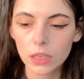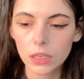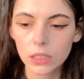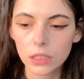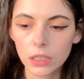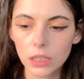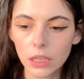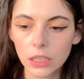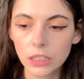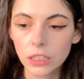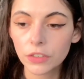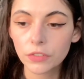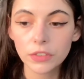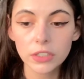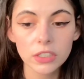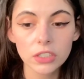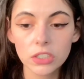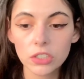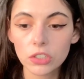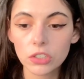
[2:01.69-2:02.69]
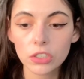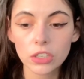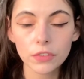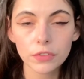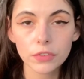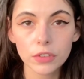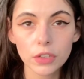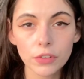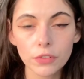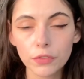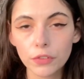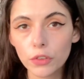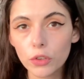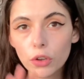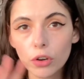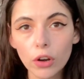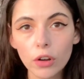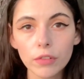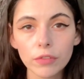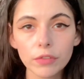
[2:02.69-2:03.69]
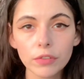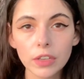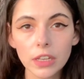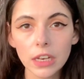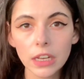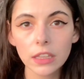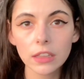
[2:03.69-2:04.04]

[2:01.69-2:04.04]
if you're not feeling